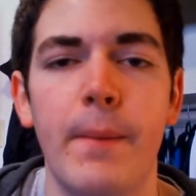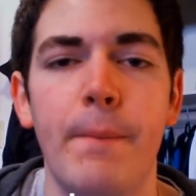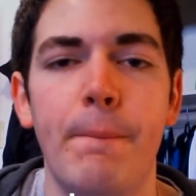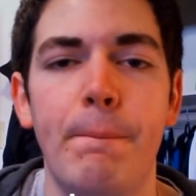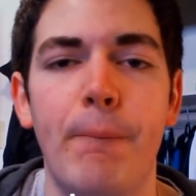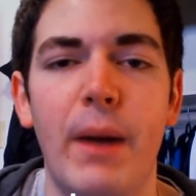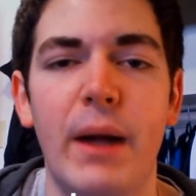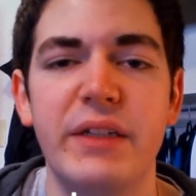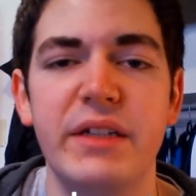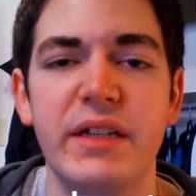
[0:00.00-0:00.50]

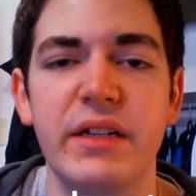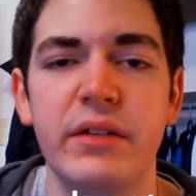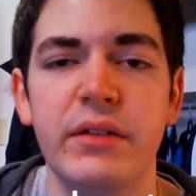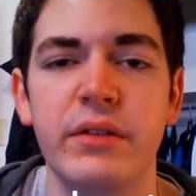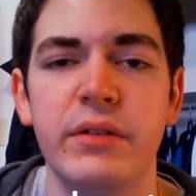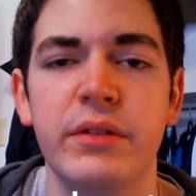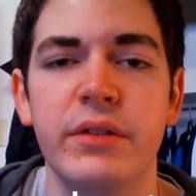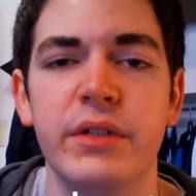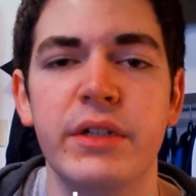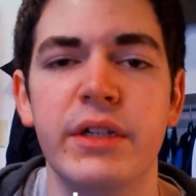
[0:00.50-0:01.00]
button,
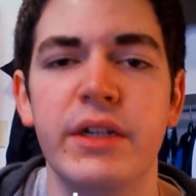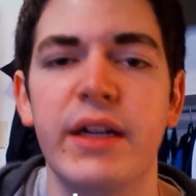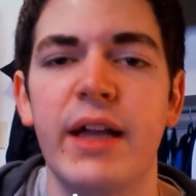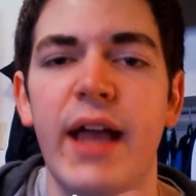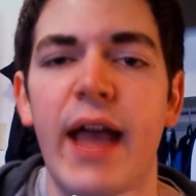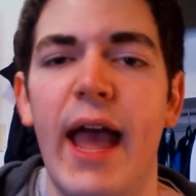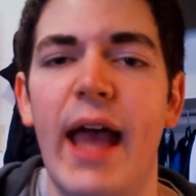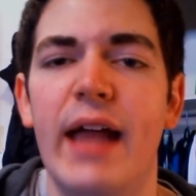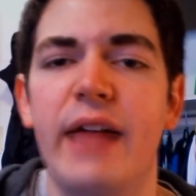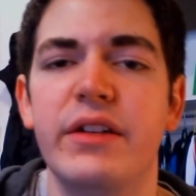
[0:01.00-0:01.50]

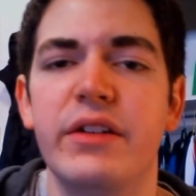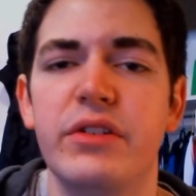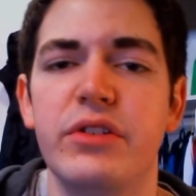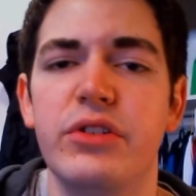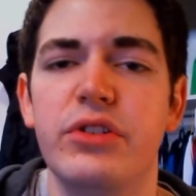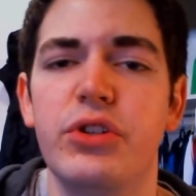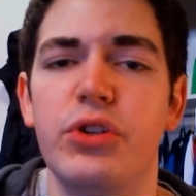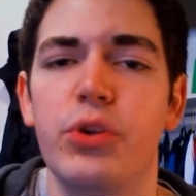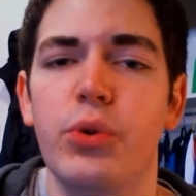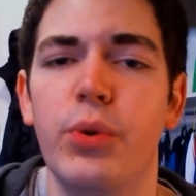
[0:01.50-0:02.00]
and
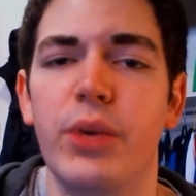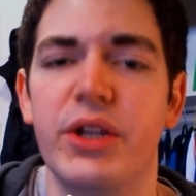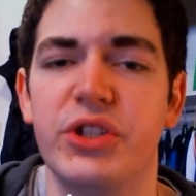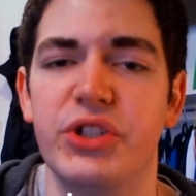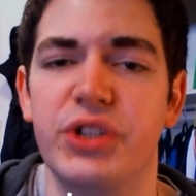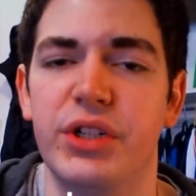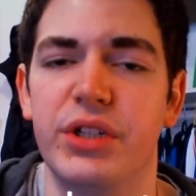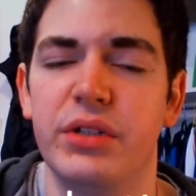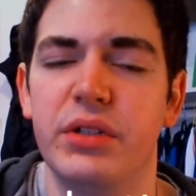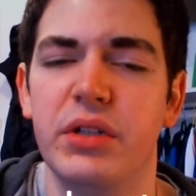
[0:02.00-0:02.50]

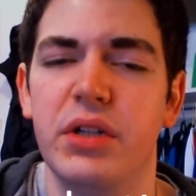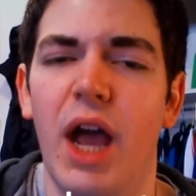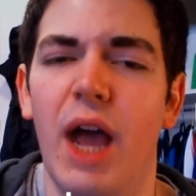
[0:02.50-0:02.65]
tuition.